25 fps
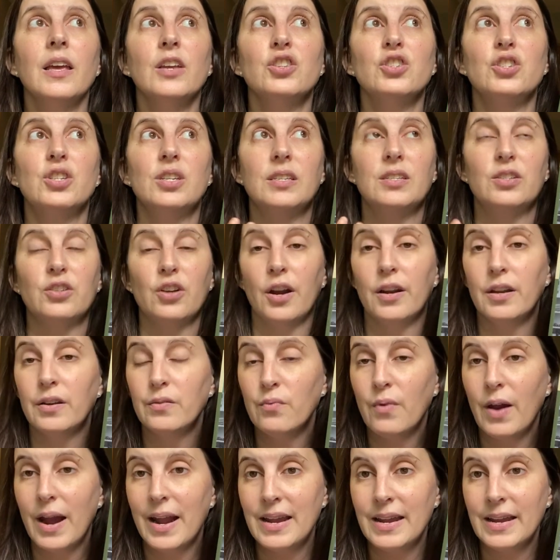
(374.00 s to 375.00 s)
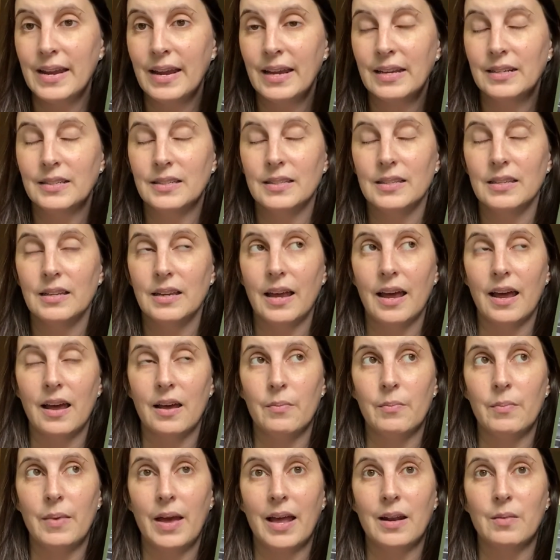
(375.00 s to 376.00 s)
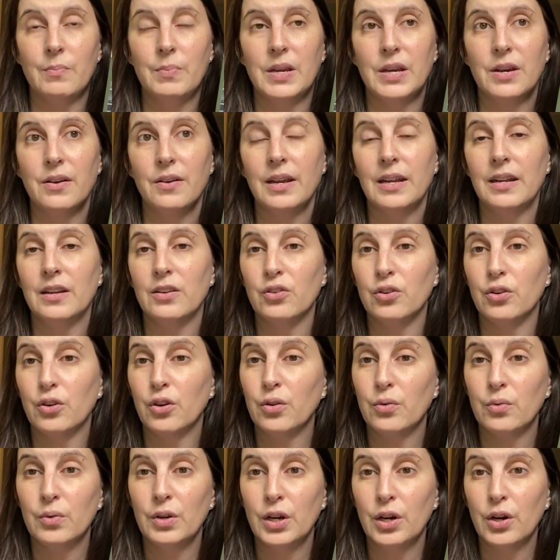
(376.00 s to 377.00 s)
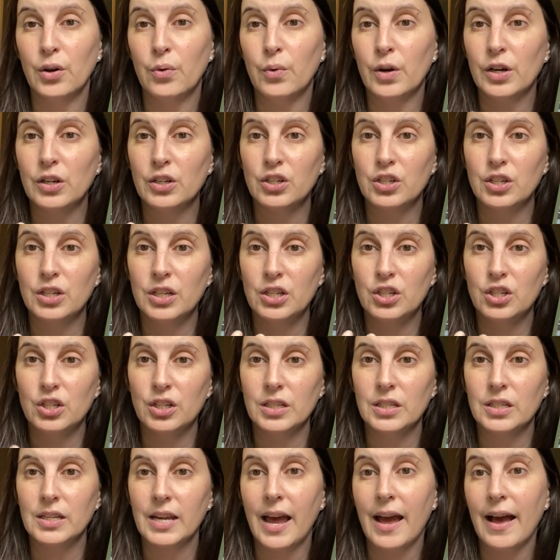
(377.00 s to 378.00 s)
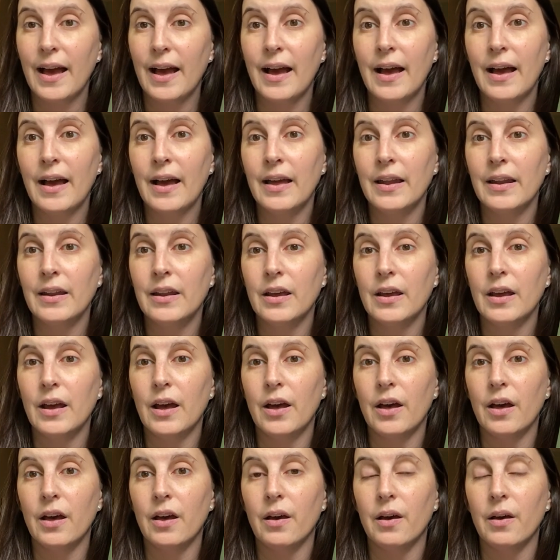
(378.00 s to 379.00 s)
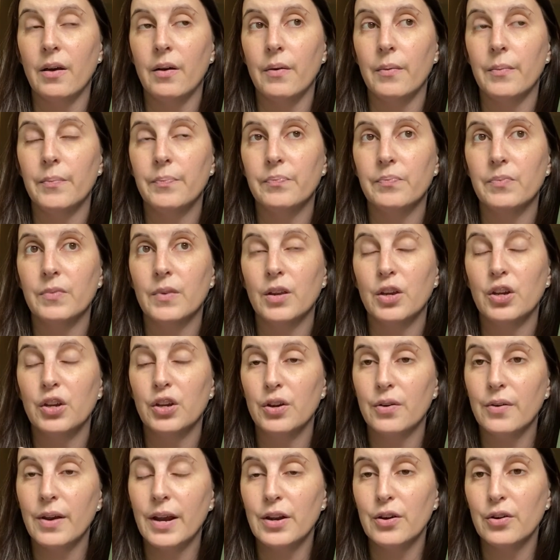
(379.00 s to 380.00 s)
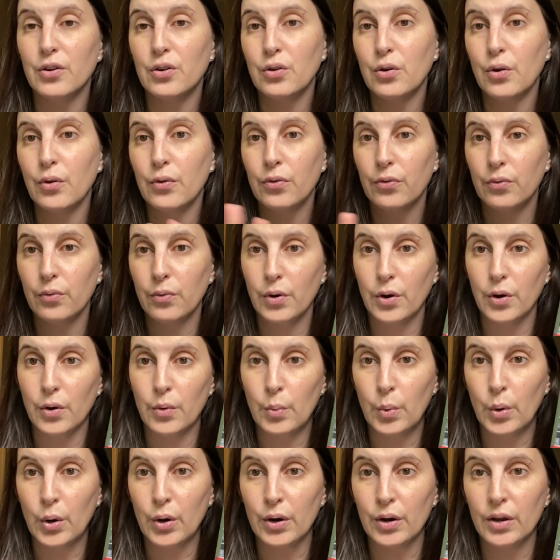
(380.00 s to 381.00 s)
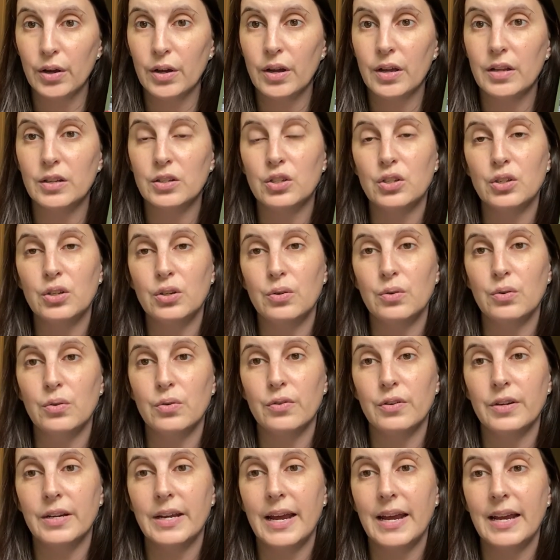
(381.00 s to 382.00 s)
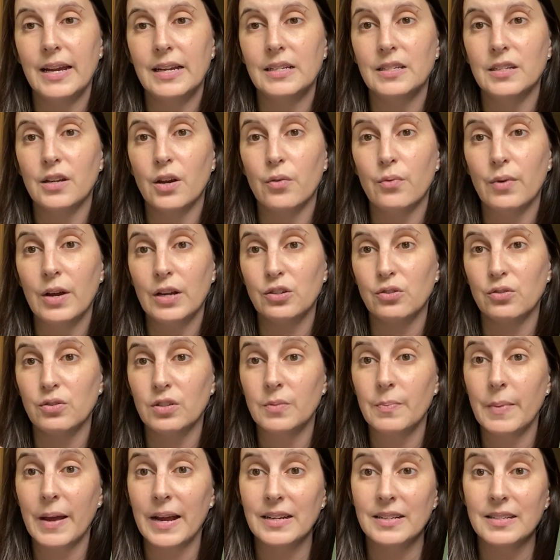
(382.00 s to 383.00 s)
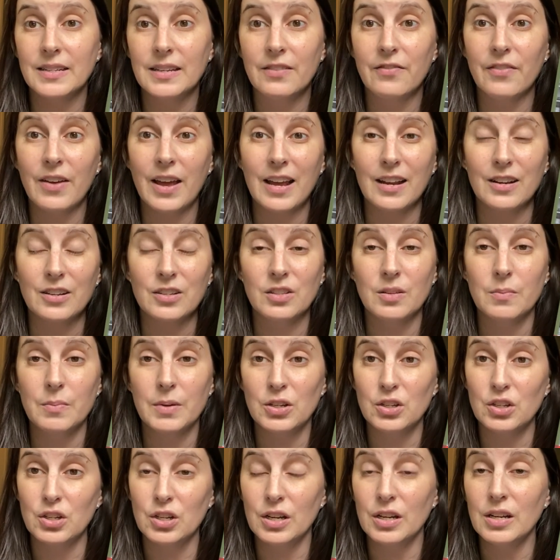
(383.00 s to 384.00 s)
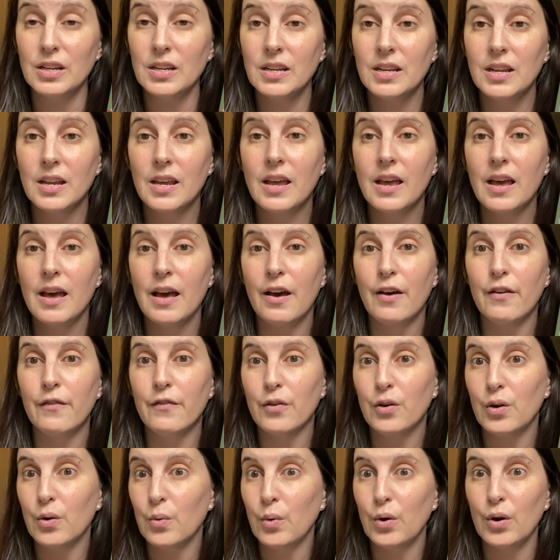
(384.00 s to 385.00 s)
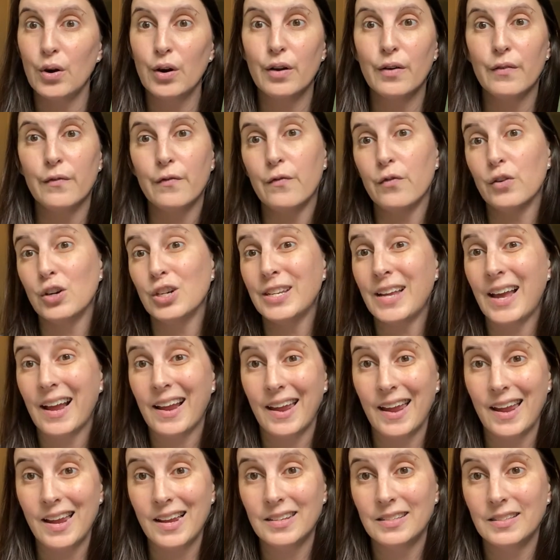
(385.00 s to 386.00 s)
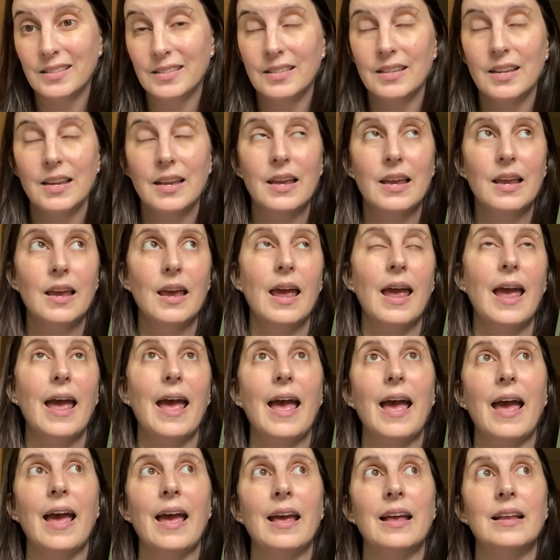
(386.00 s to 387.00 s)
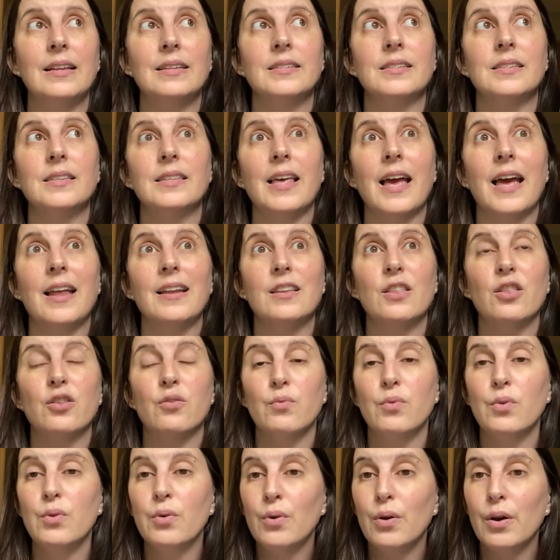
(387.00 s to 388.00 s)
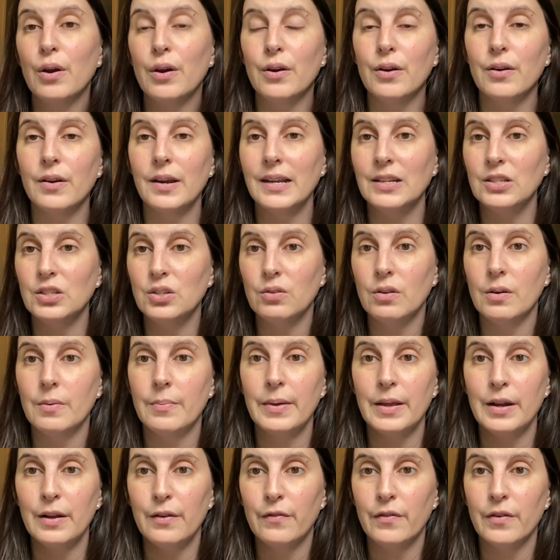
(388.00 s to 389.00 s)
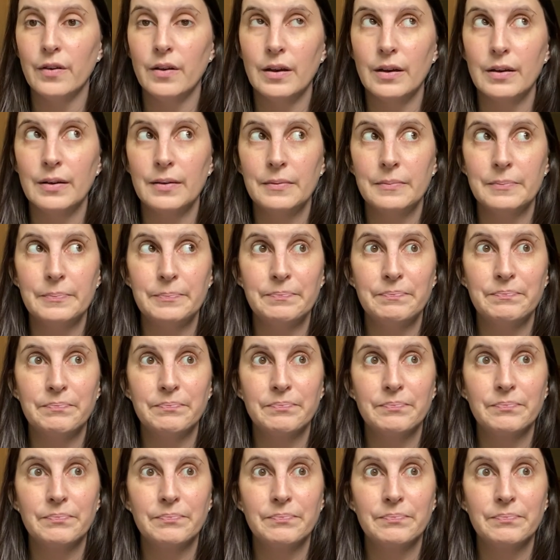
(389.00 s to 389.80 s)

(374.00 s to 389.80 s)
She started writing it at a period in her career where she just had a curator go through her work to create a retrospective exhibition of her work for decades. And that threw her into a bit of a